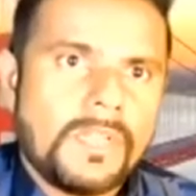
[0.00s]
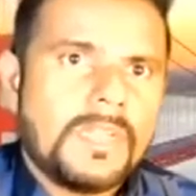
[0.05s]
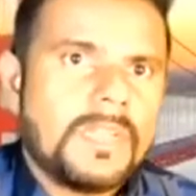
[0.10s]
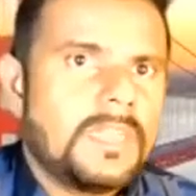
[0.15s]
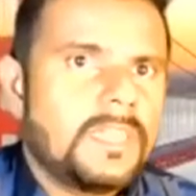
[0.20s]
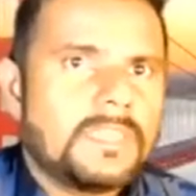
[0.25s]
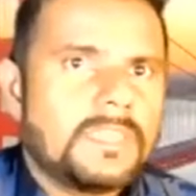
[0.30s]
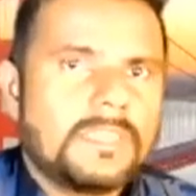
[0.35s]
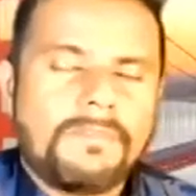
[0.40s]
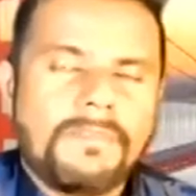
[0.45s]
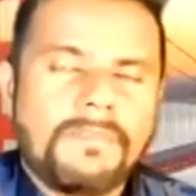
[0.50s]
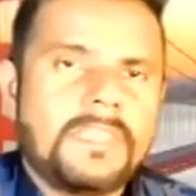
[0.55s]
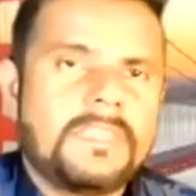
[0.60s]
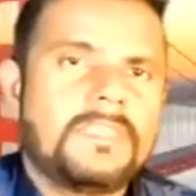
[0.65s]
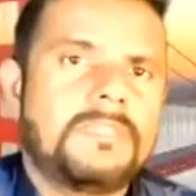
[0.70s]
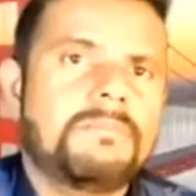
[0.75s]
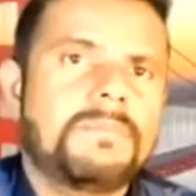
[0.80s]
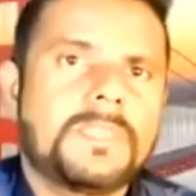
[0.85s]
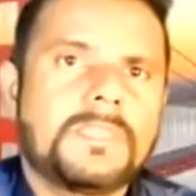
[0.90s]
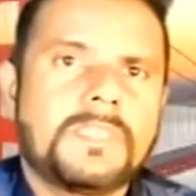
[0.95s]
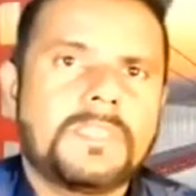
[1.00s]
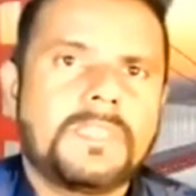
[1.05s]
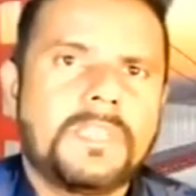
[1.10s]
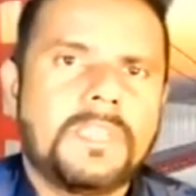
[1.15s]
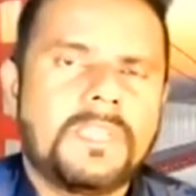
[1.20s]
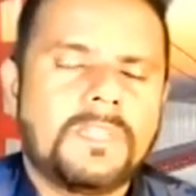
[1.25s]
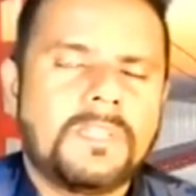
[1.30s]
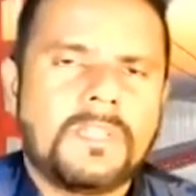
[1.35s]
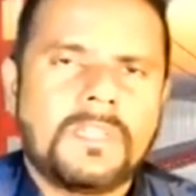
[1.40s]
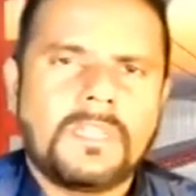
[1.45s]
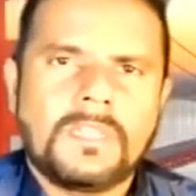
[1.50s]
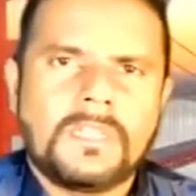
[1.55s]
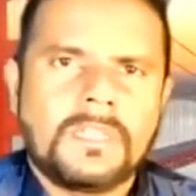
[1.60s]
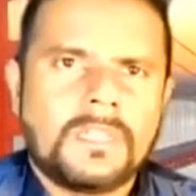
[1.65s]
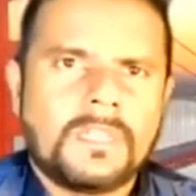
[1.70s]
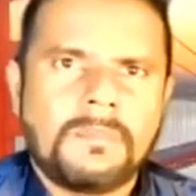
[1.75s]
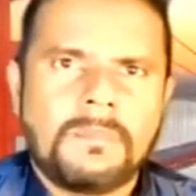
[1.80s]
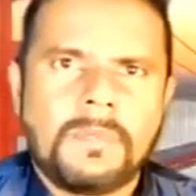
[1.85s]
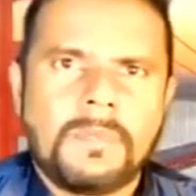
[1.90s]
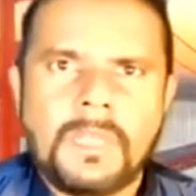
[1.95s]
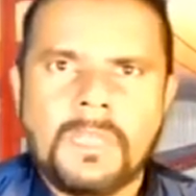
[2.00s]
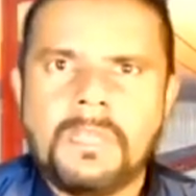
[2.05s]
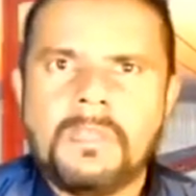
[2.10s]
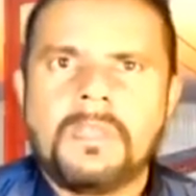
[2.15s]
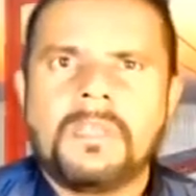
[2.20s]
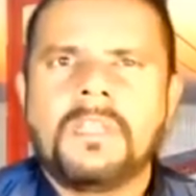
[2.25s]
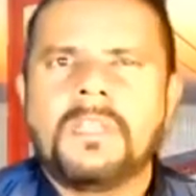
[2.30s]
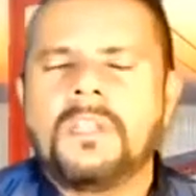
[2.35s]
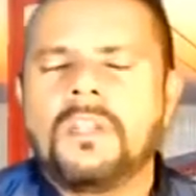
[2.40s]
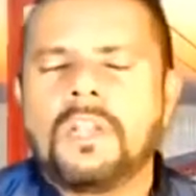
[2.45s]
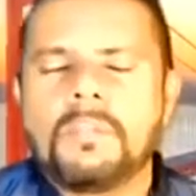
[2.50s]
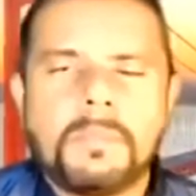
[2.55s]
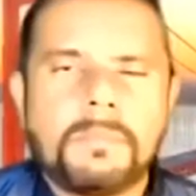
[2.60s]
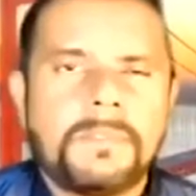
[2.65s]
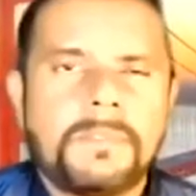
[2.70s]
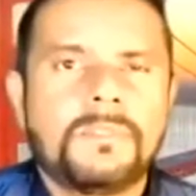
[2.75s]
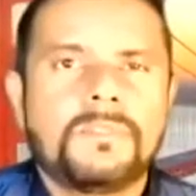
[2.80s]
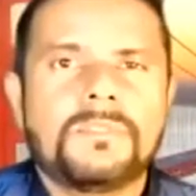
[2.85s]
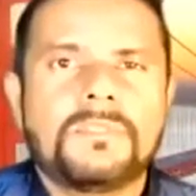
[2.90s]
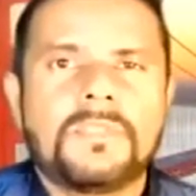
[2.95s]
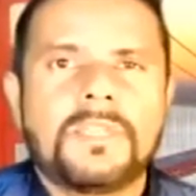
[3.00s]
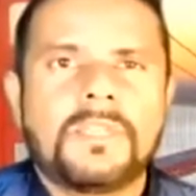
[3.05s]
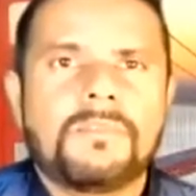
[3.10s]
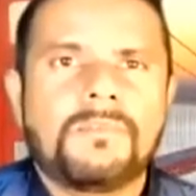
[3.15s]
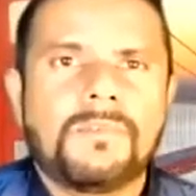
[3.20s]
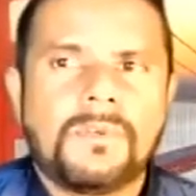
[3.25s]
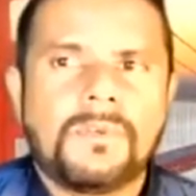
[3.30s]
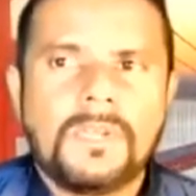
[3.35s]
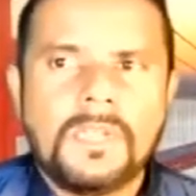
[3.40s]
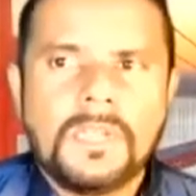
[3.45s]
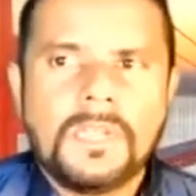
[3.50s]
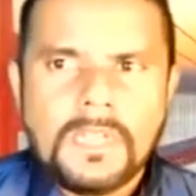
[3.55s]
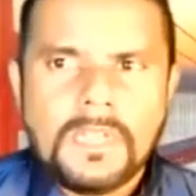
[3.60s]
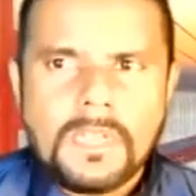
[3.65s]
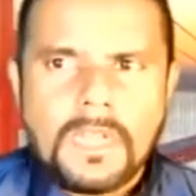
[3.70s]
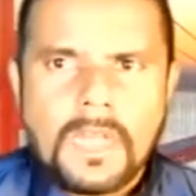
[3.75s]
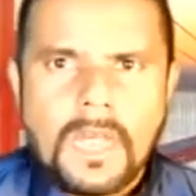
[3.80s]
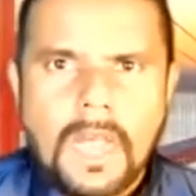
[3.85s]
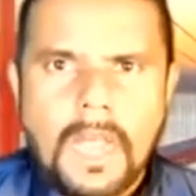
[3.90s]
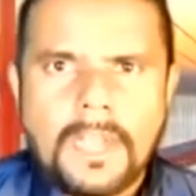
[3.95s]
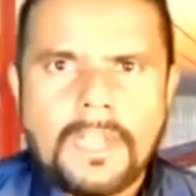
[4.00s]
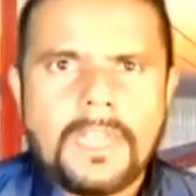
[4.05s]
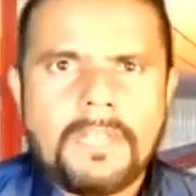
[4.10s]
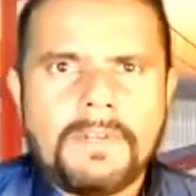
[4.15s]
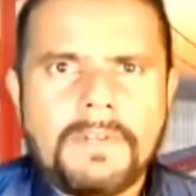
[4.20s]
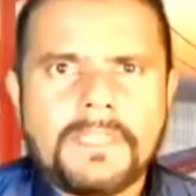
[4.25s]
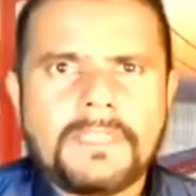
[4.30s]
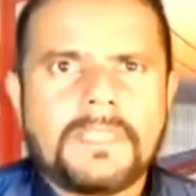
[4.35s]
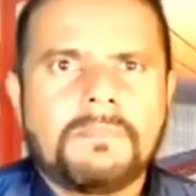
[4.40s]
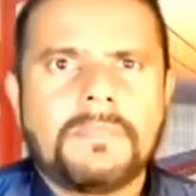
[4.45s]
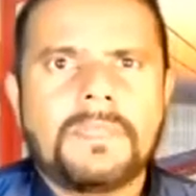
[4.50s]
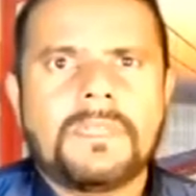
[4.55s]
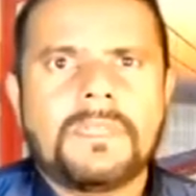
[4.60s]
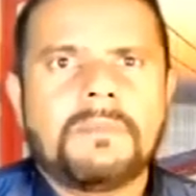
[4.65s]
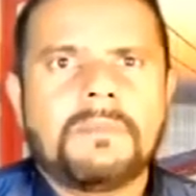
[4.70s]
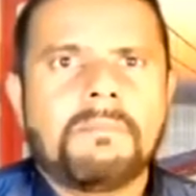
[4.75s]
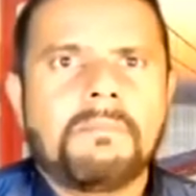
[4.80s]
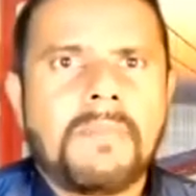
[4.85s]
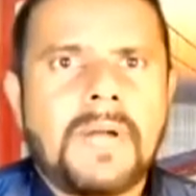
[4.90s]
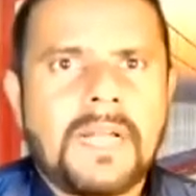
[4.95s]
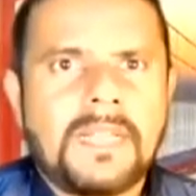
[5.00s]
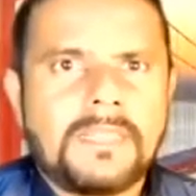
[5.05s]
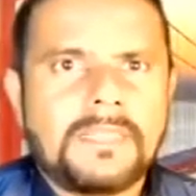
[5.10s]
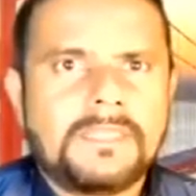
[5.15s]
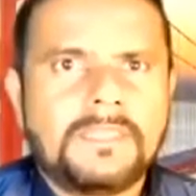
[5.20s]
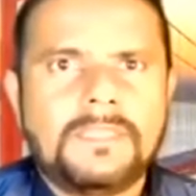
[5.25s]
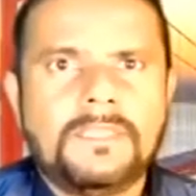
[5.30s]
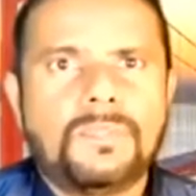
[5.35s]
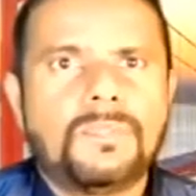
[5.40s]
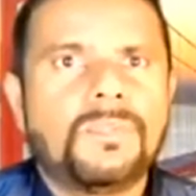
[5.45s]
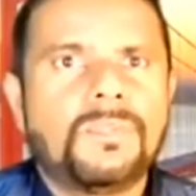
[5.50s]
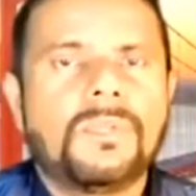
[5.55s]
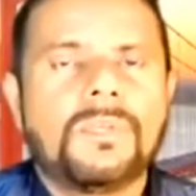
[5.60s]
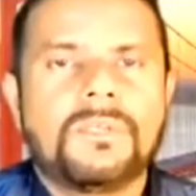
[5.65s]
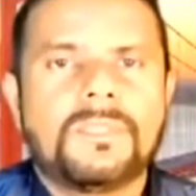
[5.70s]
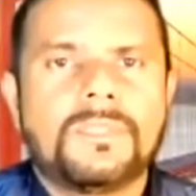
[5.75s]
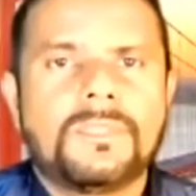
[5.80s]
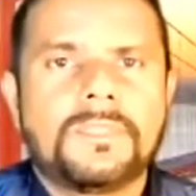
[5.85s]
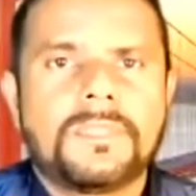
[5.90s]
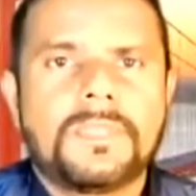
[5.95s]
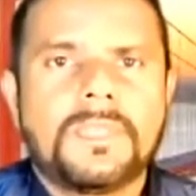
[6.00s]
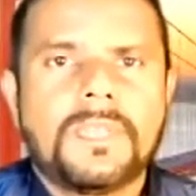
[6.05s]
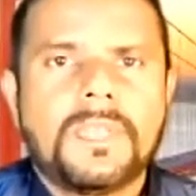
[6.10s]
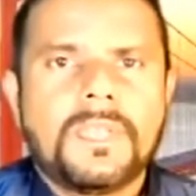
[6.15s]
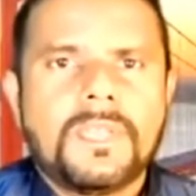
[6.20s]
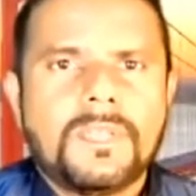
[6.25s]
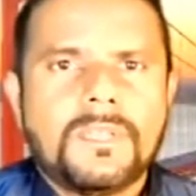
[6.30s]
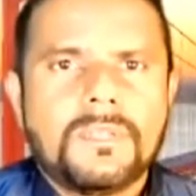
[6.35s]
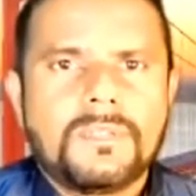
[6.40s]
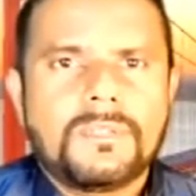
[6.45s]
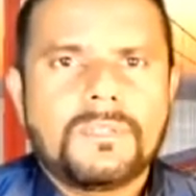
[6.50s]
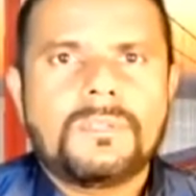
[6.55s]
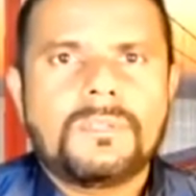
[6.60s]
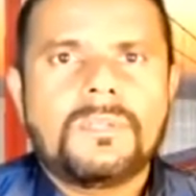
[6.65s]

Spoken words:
It's a very simple Sunday. A lot of people use that for identify some markers into your one. So